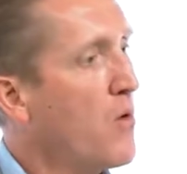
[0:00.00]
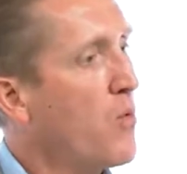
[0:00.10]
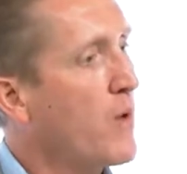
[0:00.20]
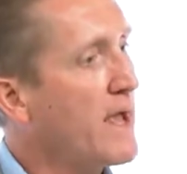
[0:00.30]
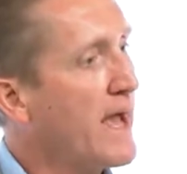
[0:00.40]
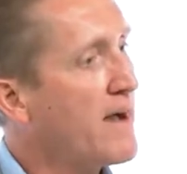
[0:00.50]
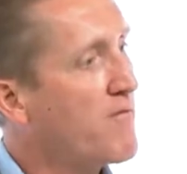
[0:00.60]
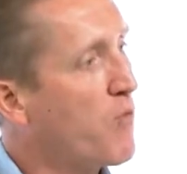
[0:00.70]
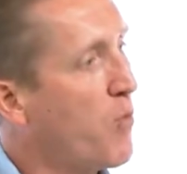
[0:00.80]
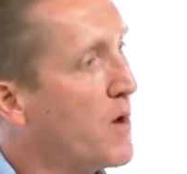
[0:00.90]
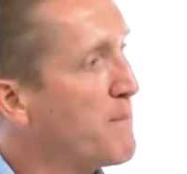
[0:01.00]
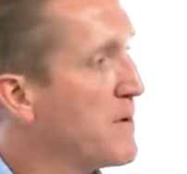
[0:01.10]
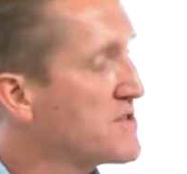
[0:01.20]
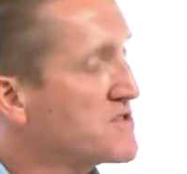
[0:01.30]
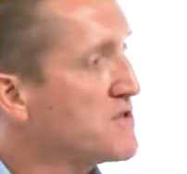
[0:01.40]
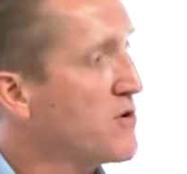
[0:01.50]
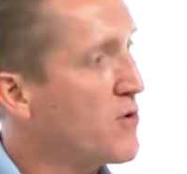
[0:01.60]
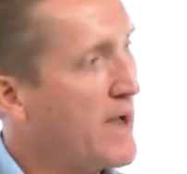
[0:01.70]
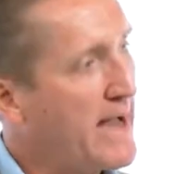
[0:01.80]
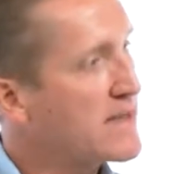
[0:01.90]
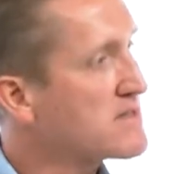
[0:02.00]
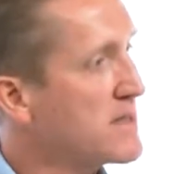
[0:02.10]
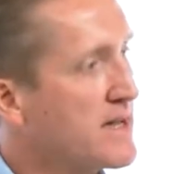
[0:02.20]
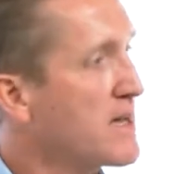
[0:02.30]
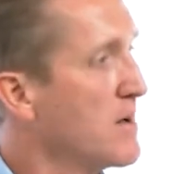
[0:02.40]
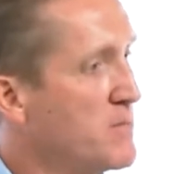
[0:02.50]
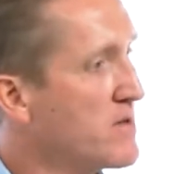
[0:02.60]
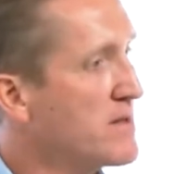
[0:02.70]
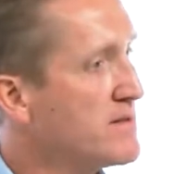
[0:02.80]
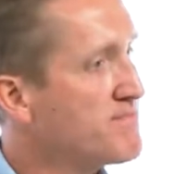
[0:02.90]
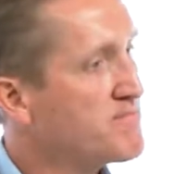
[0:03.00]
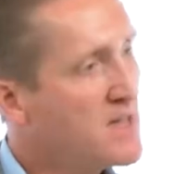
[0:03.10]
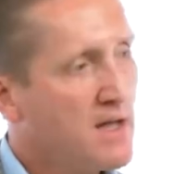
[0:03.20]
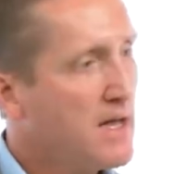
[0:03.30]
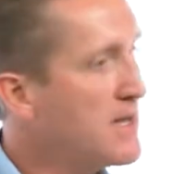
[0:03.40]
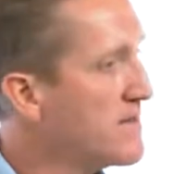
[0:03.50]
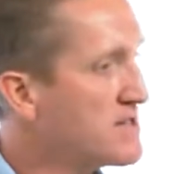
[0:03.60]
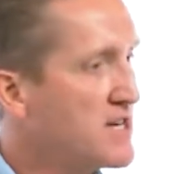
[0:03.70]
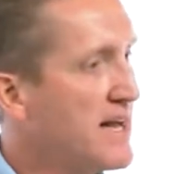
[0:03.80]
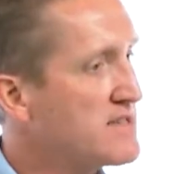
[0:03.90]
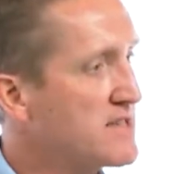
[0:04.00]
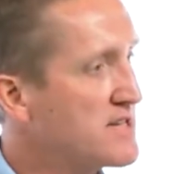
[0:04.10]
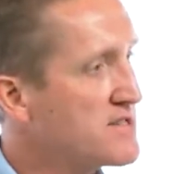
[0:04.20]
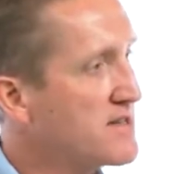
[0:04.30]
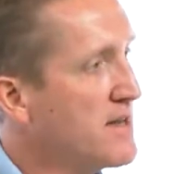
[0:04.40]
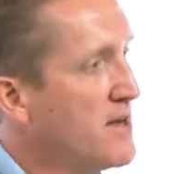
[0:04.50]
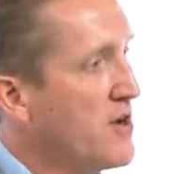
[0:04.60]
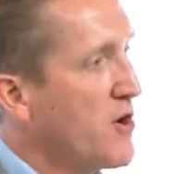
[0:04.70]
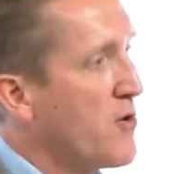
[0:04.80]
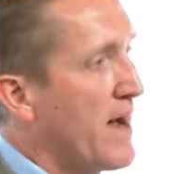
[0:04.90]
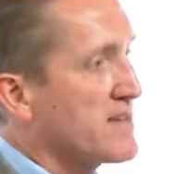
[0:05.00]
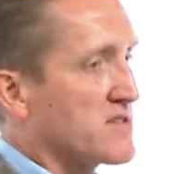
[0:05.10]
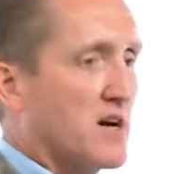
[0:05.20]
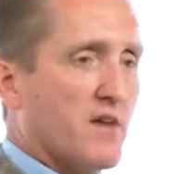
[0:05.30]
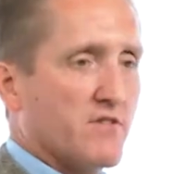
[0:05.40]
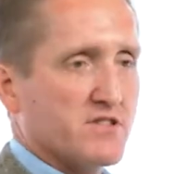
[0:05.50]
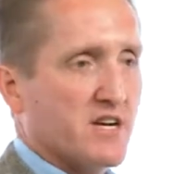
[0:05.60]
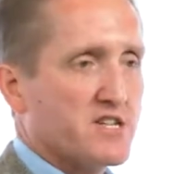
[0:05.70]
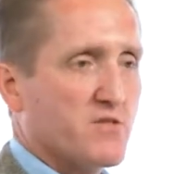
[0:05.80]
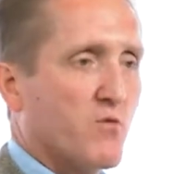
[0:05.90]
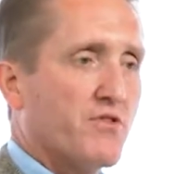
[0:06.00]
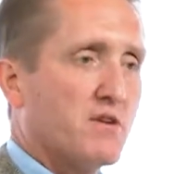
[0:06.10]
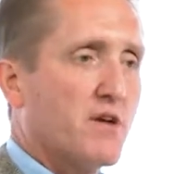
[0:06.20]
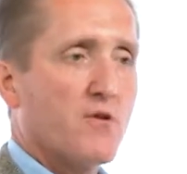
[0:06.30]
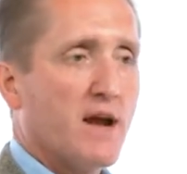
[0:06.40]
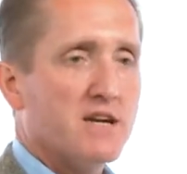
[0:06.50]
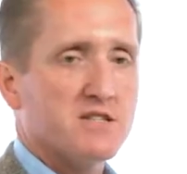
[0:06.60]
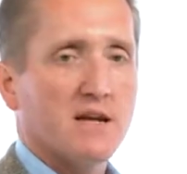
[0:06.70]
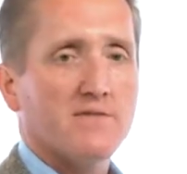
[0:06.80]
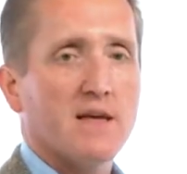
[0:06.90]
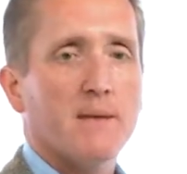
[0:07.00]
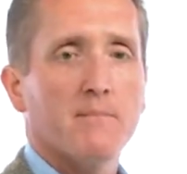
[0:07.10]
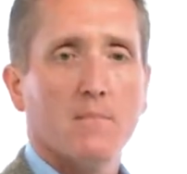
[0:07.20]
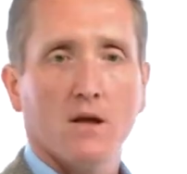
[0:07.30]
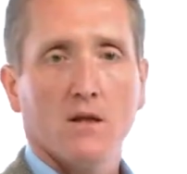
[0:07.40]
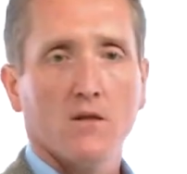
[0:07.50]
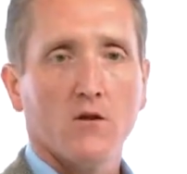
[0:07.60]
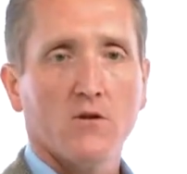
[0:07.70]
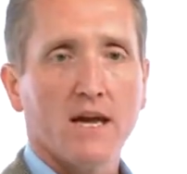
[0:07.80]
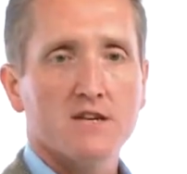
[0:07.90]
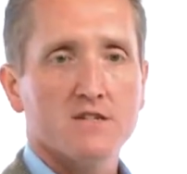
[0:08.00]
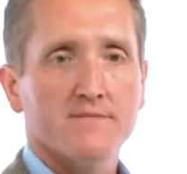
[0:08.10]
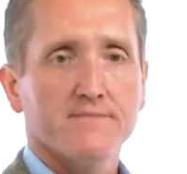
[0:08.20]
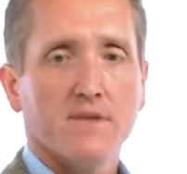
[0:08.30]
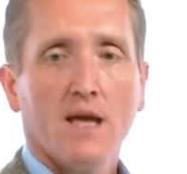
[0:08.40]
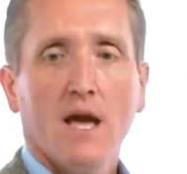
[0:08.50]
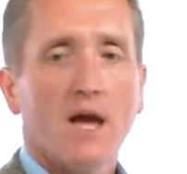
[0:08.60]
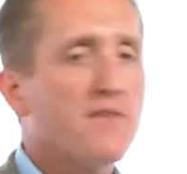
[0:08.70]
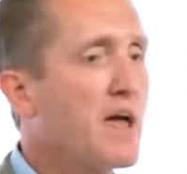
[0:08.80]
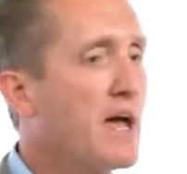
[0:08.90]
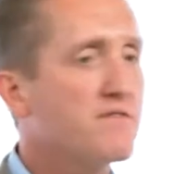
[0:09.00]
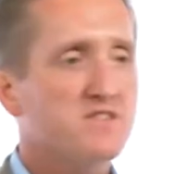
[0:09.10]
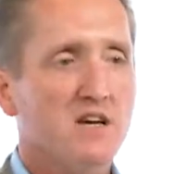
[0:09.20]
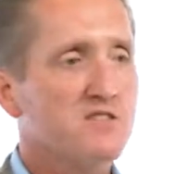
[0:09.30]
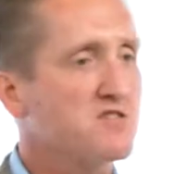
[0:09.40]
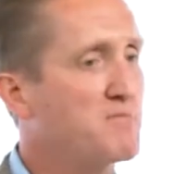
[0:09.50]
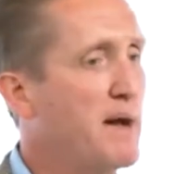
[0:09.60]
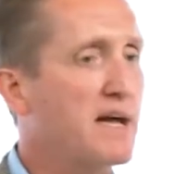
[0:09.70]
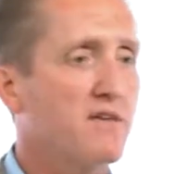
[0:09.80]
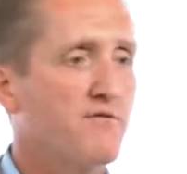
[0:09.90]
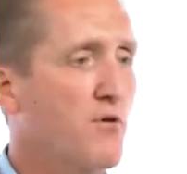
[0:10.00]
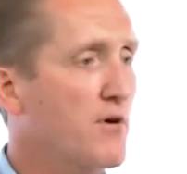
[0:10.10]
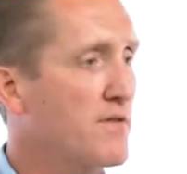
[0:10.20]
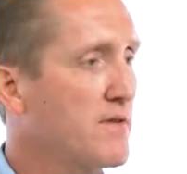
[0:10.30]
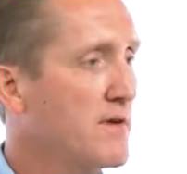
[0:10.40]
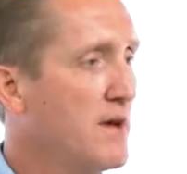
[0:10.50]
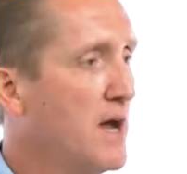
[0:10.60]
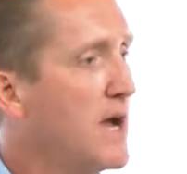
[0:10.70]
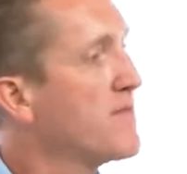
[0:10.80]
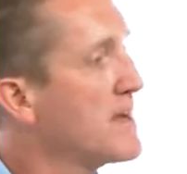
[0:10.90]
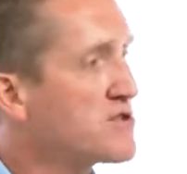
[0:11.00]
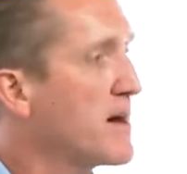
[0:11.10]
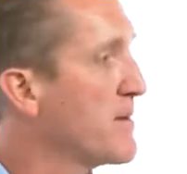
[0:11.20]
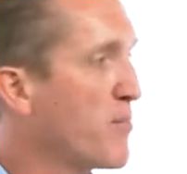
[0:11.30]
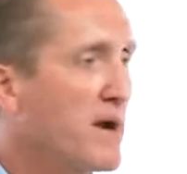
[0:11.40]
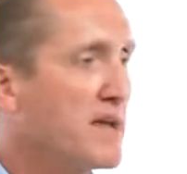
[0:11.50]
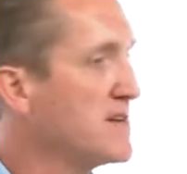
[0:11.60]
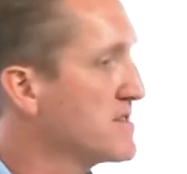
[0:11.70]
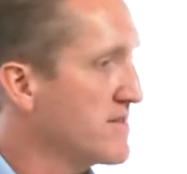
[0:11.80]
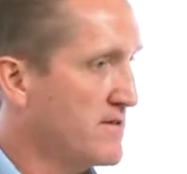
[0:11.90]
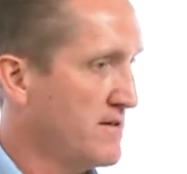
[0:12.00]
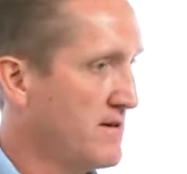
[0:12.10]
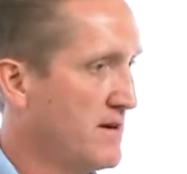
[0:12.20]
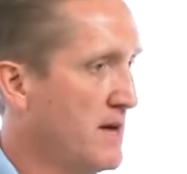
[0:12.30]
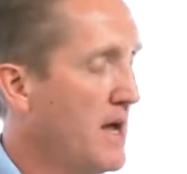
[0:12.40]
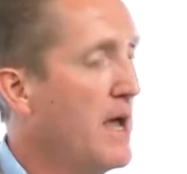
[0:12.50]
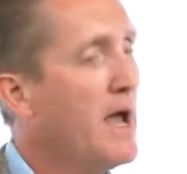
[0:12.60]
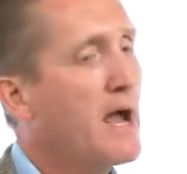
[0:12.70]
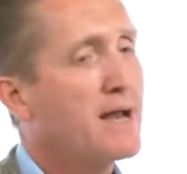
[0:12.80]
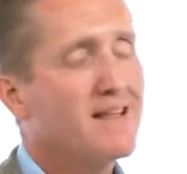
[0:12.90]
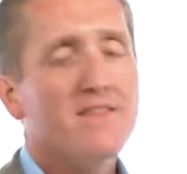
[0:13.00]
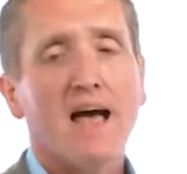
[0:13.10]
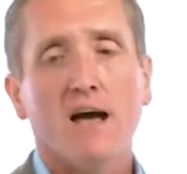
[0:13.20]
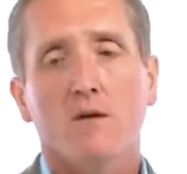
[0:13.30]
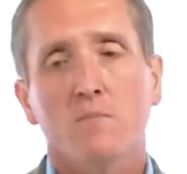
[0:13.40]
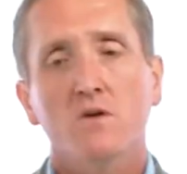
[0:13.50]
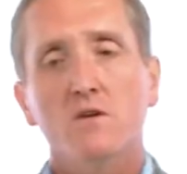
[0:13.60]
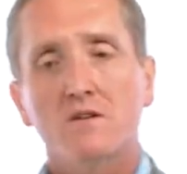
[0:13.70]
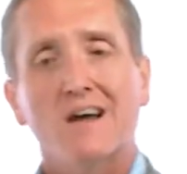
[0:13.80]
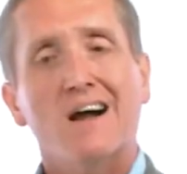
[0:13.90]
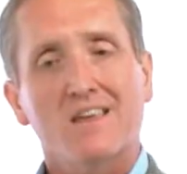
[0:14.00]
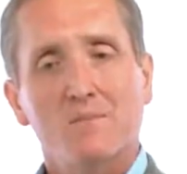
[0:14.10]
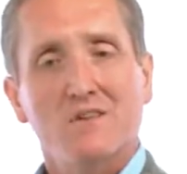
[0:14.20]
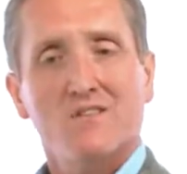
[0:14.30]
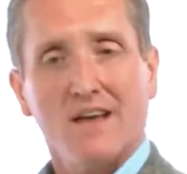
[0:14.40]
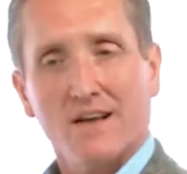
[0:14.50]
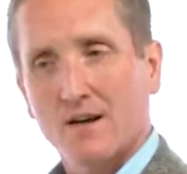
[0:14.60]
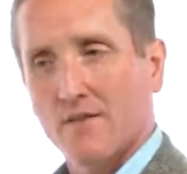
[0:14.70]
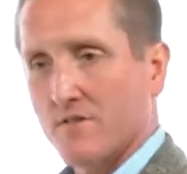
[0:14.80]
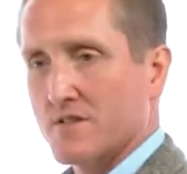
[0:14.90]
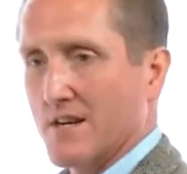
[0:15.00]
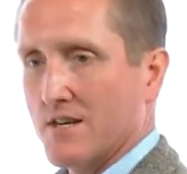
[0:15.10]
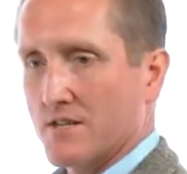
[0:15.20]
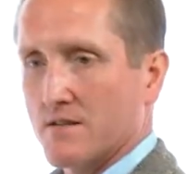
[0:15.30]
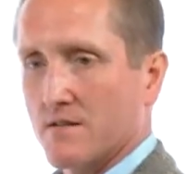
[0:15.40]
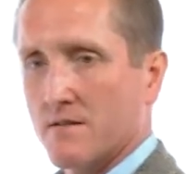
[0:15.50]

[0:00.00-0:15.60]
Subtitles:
We have one person who acts like Amelia in the chat session, who has a conversation with another agent at that location, and they have sessions back and forth, and they try to break each other. And in that, Amelia documents that conversation.